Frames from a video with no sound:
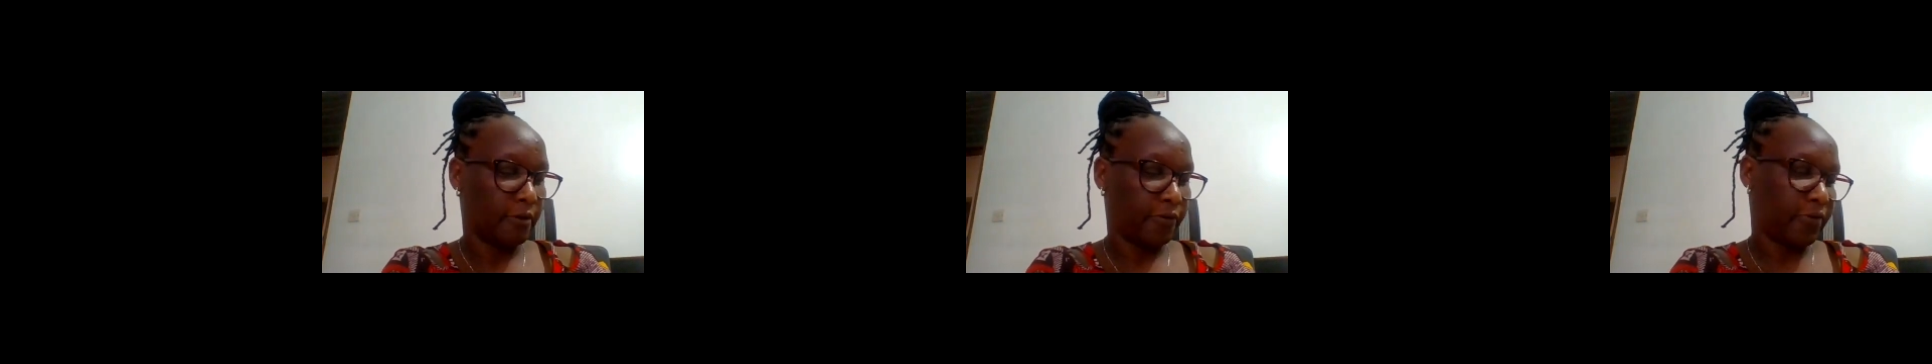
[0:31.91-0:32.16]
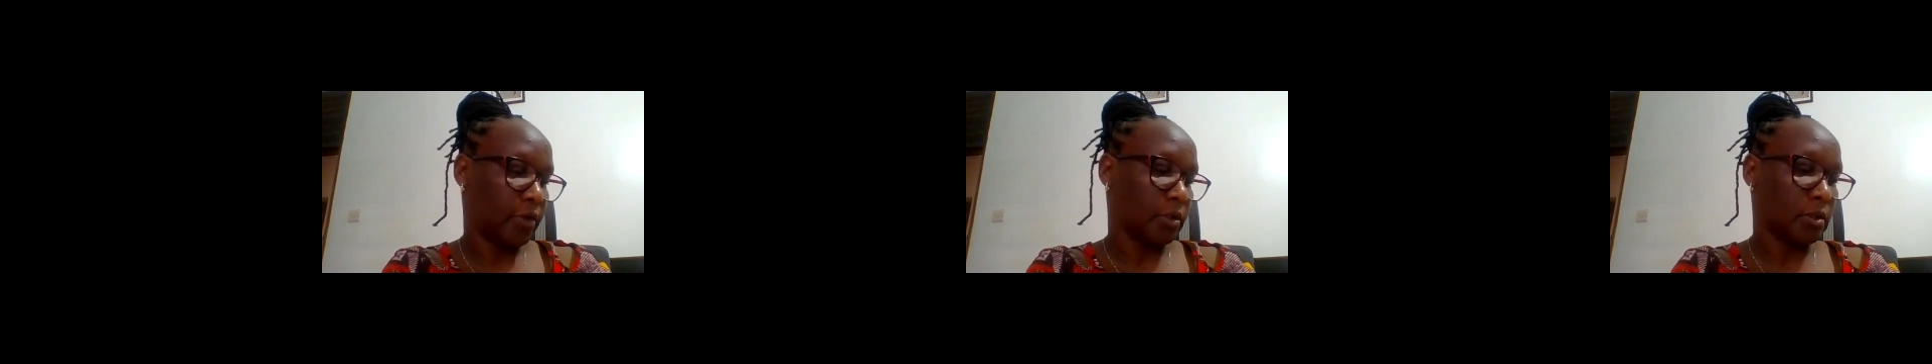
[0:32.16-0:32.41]

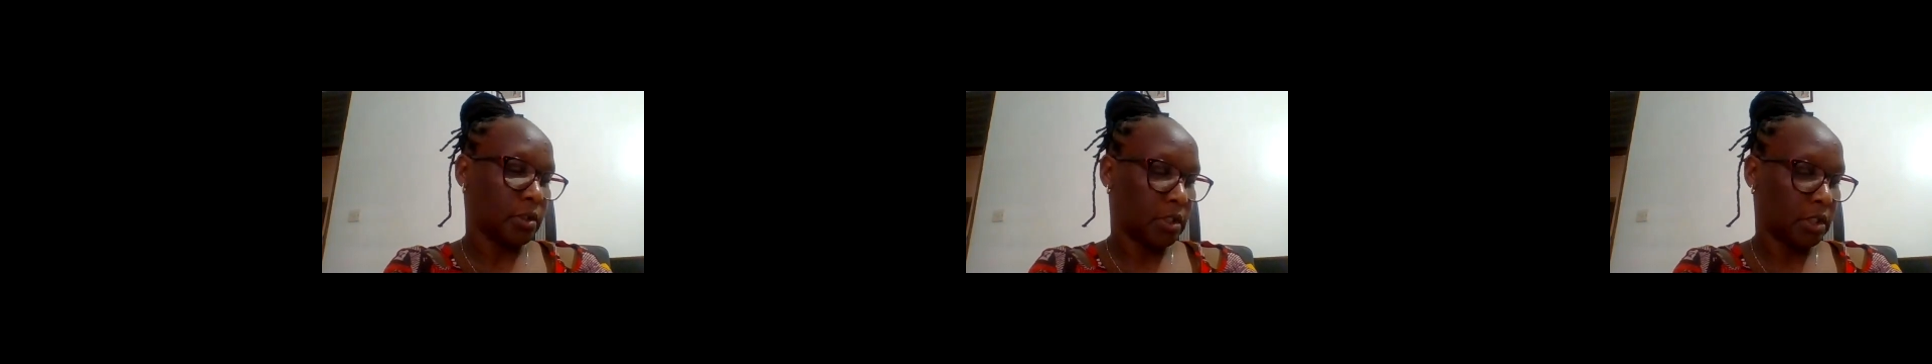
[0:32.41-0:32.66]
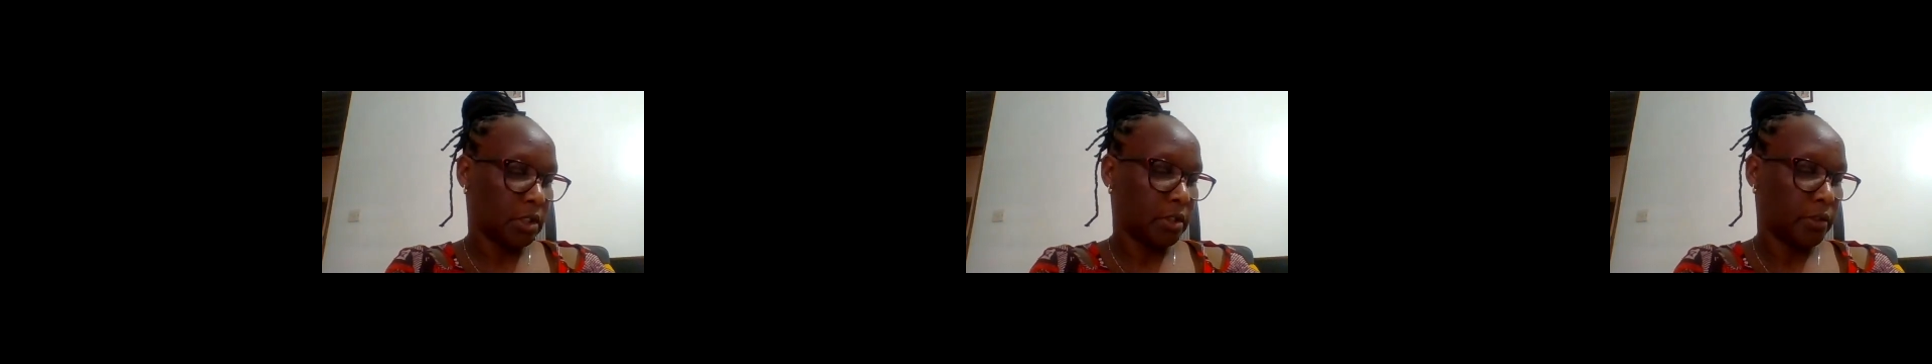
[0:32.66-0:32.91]
field
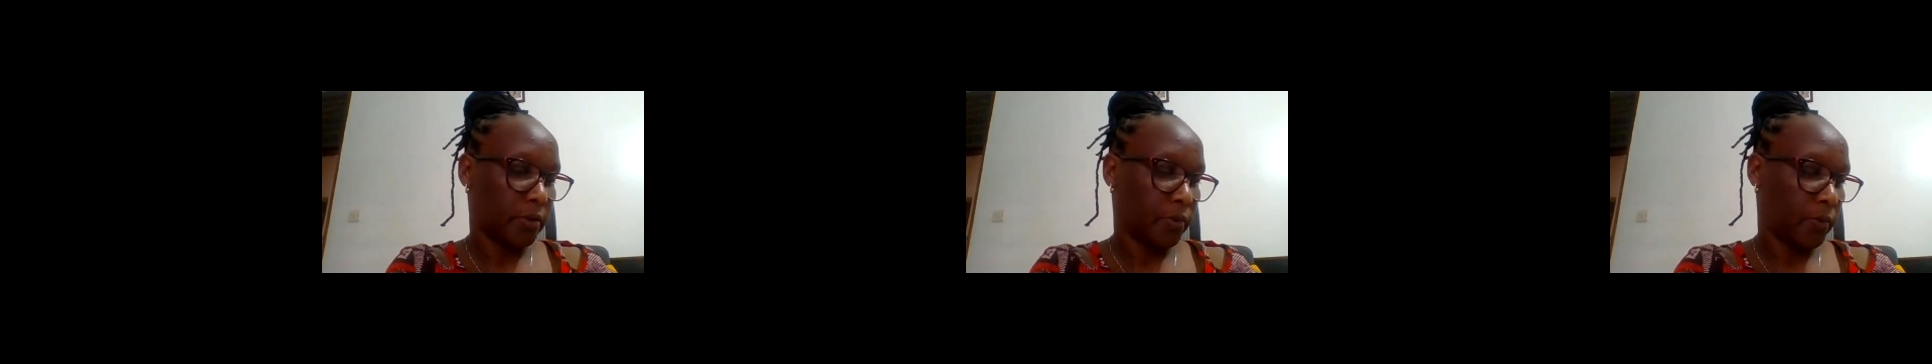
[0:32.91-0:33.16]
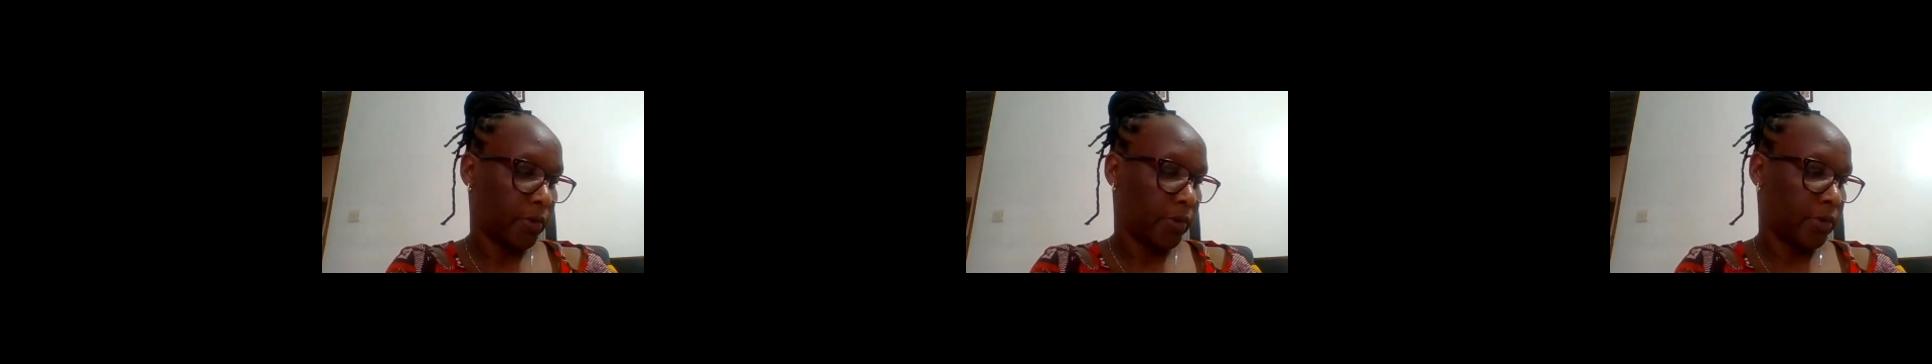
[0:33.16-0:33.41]

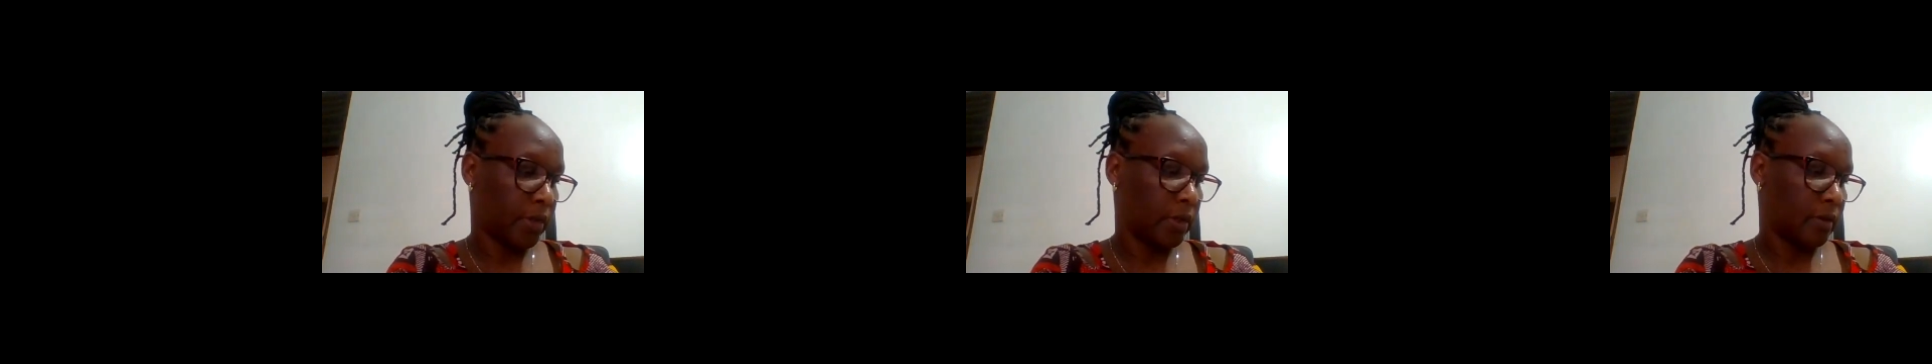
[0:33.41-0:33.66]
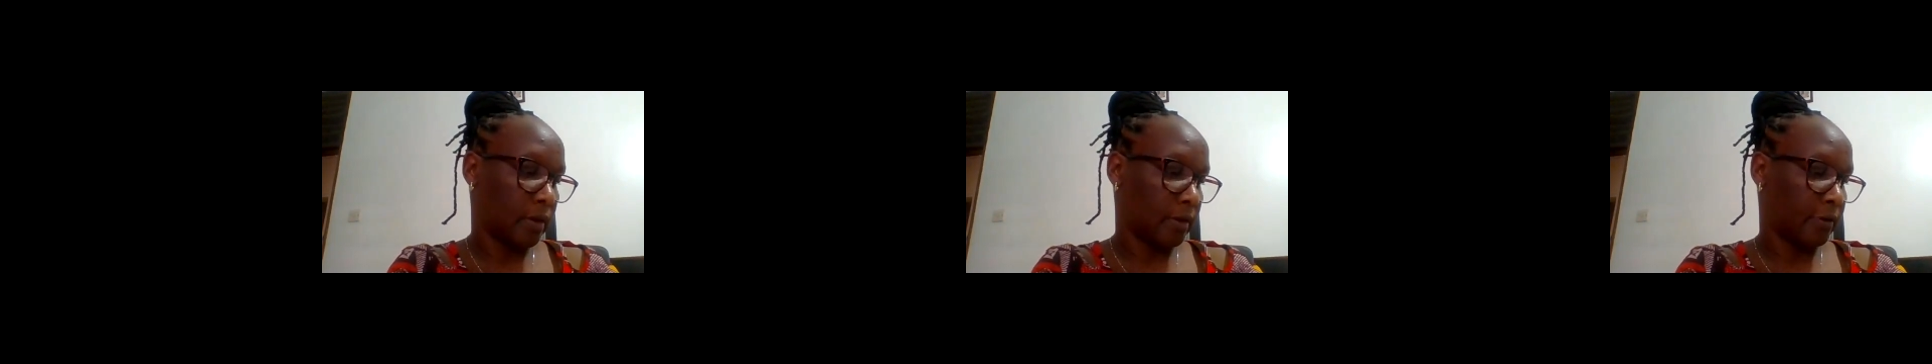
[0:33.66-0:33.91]
within
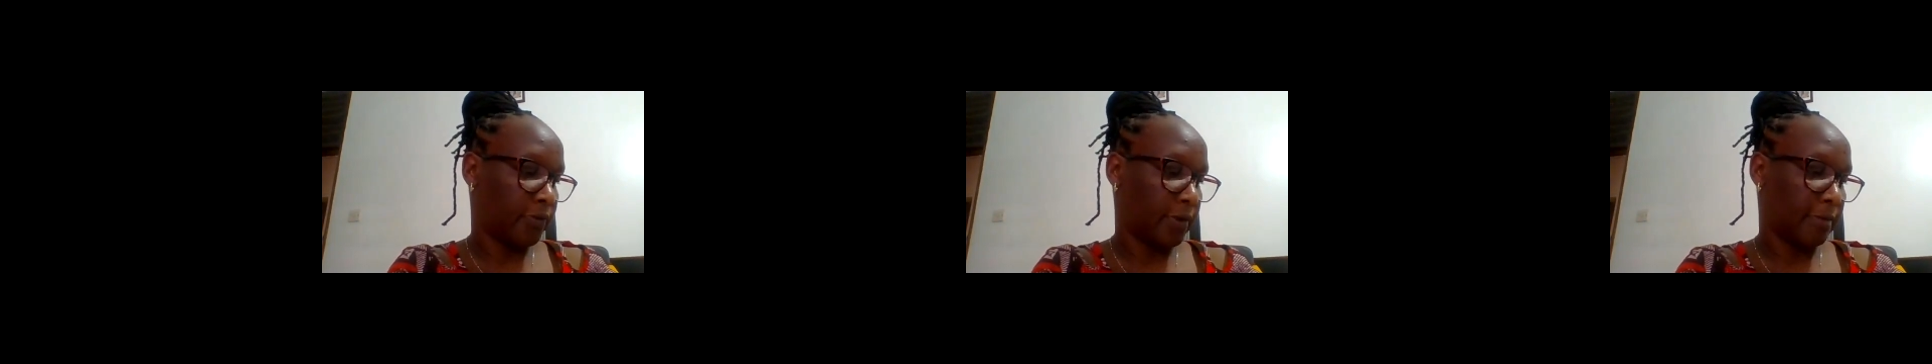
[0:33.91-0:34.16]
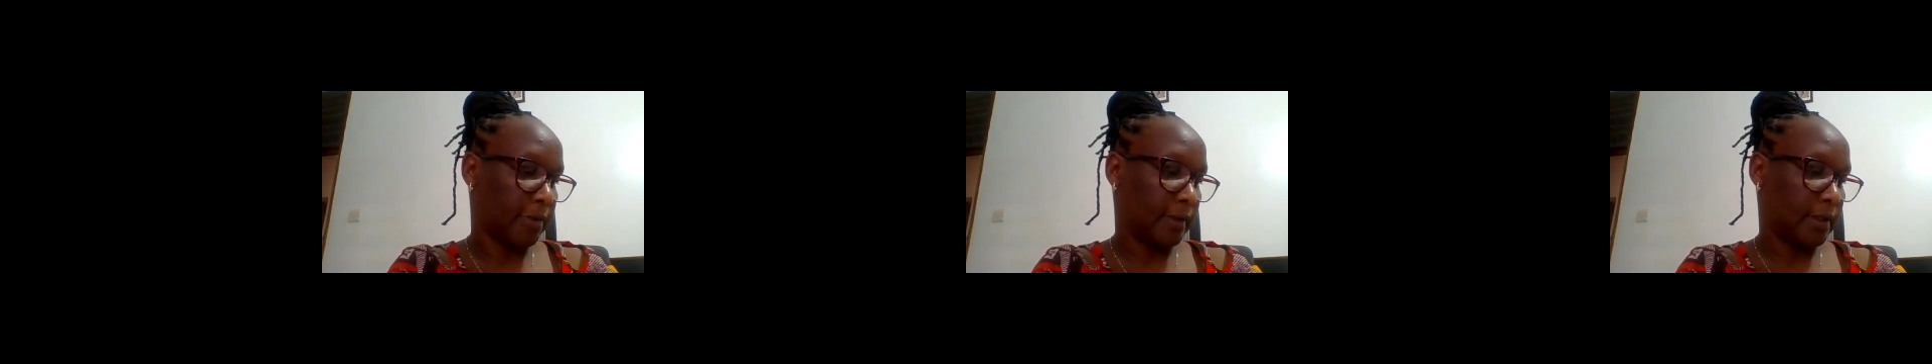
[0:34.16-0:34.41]
the
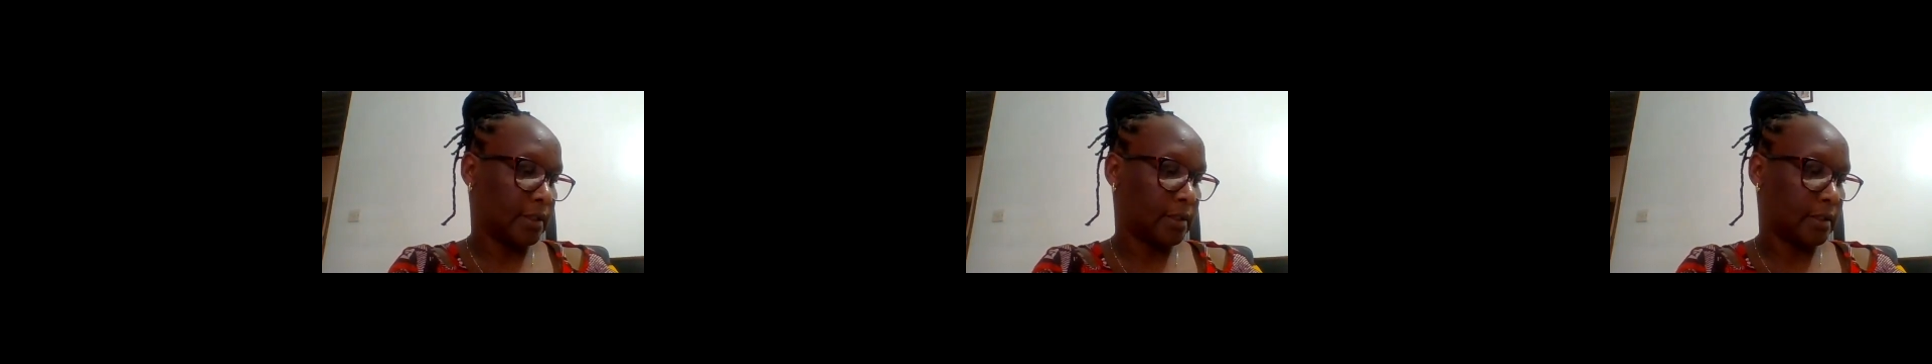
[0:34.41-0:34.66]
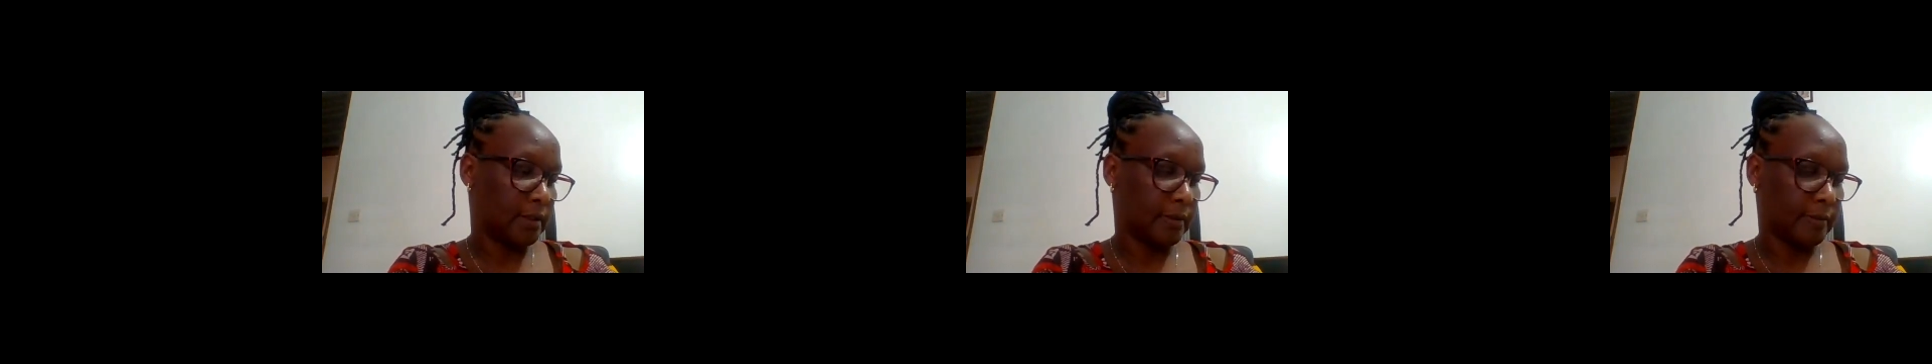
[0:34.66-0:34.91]
feminist.